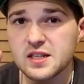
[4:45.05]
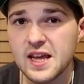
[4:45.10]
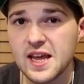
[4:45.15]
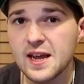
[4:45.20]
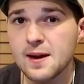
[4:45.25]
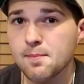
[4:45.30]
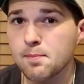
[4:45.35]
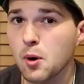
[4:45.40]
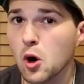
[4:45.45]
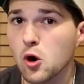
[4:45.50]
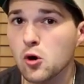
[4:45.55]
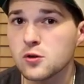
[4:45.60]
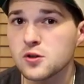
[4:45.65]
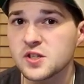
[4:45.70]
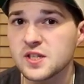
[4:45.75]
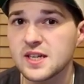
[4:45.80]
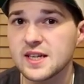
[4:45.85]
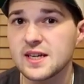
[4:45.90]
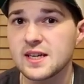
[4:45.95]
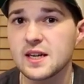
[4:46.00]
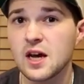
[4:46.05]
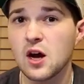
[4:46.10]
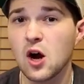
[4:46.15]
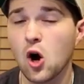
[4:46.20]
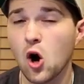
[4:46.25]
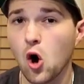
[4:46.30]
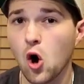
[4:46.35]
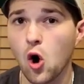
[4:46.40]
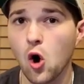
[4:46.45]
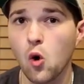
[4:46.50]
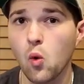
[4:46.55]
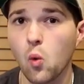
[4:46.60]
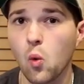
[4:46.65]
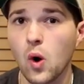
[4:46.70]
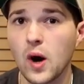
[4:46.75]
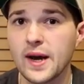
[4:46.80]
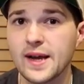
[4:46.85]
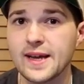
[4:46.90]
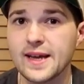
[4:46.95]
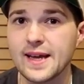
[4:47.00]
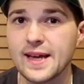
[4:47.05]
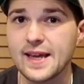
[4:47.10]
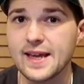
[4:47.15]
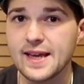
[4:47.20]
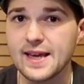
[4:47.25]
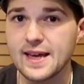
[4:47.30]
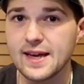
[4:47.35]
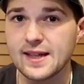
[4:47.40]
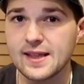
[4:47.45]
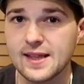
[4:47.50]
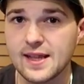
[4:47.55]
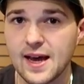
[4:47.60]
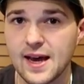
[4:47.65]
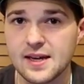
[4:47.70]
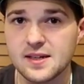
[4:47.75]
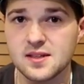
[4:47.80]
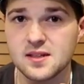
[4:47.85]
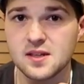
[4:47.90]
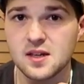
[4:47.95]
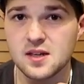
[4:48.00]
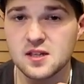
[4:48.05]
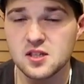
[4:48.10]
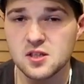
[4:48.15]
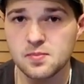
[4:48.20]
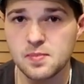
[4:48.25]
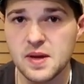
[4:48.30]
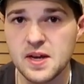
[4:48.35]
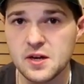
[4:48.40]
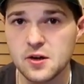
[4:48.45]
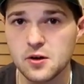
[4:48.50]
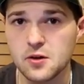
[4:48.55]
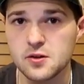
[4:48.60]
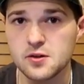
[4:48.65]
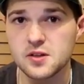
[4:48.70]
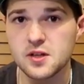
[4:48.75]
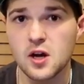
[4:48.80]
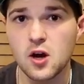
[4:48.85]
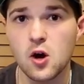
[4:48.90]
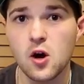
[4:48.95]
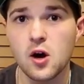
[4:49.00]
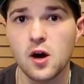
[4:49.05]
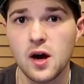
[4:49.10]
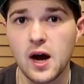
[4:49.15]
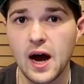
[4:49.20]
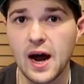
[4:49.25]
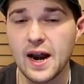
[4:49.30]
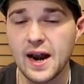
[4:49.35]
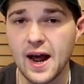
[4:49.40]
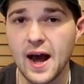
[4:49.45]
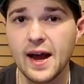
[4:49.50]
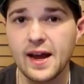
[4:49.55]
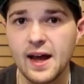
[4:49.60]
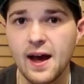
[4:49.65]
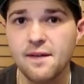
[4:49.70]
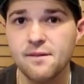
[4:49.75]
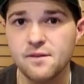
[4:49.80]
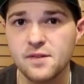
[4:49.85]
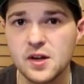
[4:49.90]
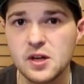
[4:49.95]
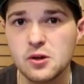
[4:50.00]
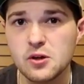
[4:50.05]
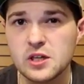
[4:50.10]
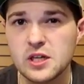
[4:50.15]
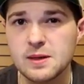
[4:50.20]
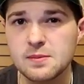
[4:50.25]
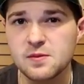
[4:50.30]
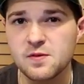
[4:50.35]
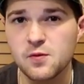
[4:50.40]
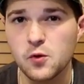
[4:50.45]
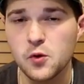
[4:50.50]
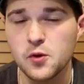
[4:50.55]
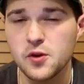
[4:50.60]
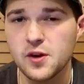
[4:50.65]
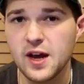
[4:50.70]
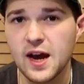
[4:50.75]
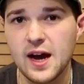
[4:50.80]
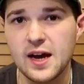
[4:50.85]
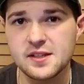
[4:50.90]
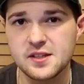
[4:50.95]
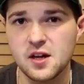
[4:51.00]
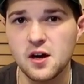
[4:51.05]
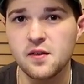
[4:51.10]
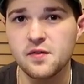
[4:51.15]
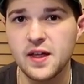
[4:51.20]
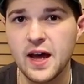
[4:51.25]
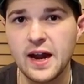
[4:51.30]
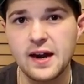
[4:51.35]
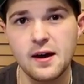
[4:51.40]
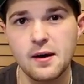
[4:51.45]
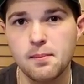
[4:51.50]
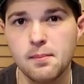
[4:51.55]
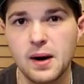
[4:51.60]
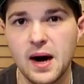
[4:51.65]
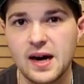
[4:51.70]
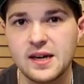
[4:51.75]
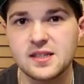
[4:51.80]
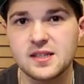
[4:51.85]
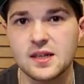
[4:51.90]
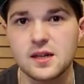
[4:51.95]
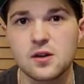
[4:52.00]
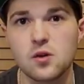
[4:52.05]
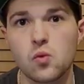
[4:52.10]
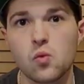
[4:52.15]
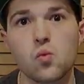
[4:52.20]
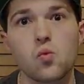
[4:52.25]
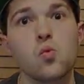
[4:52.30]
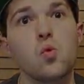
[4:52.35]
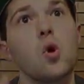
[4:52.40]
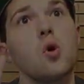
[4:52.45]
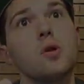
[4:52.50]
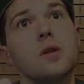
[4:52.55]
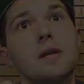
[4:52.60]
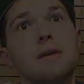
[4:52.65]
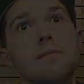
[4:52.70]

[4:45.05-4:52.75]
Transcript: in-person all-white ELX speakers. And I got video clips for you guys of that unboxing. Roll